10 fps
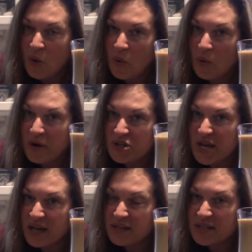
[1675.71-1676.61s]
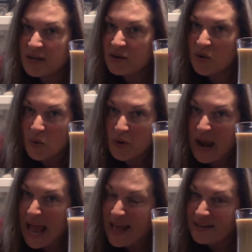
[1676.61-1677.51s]
Or check us out
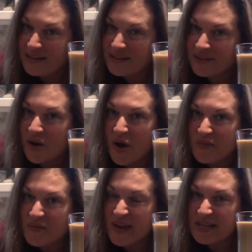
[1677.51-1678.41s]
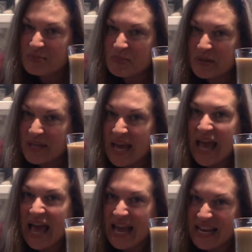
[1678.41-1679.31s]
on Facebook
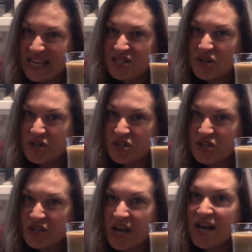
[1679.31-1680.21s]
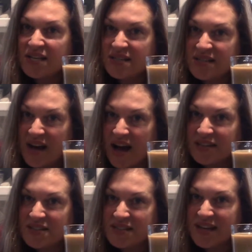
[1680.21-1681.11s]
at It's Our
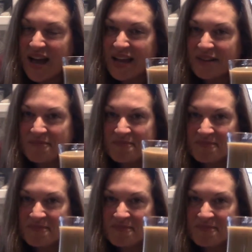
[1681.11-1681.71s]
Turn.Style.